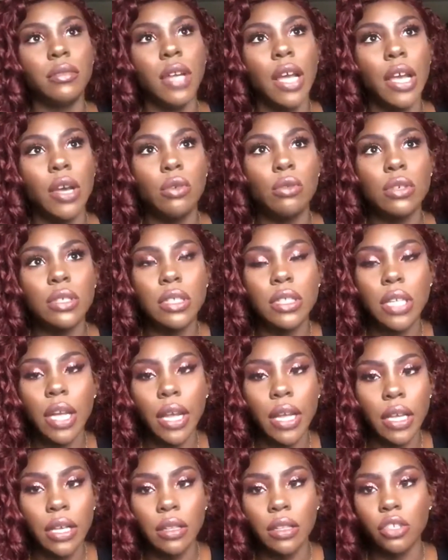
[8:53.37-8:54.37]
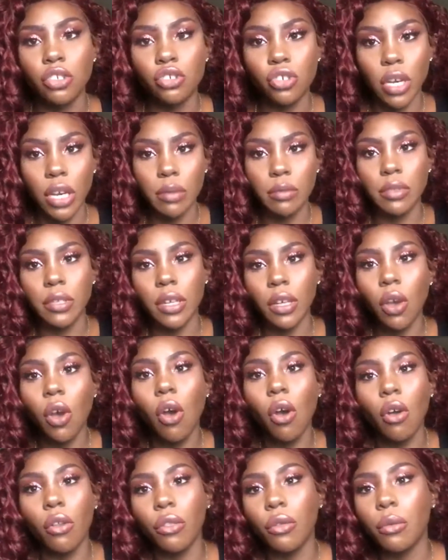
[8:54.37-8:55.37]
I always tighten the straps like
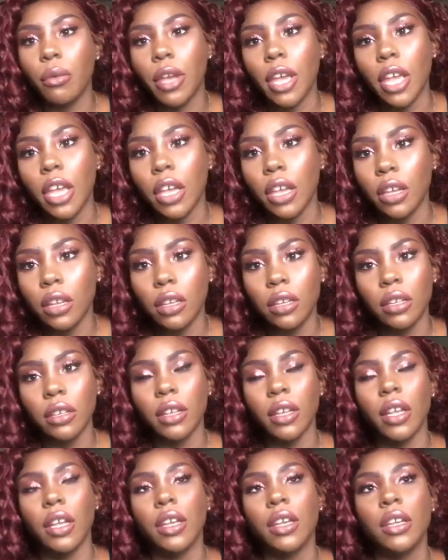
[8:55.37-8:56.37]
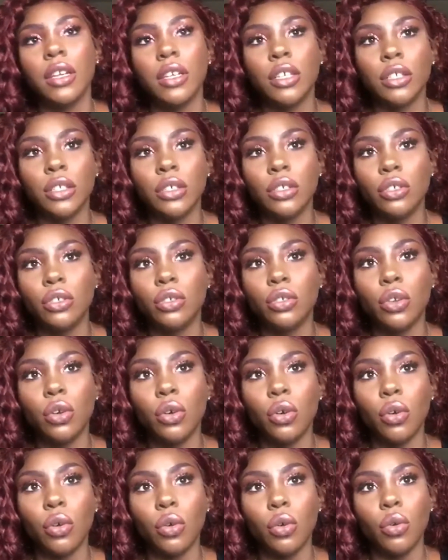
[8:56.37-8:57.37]
all the way.
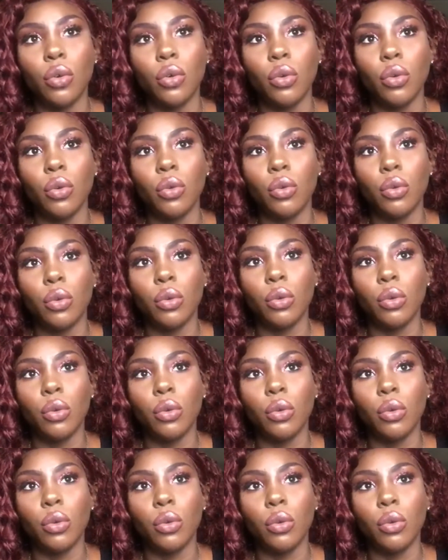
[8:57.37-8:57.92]
So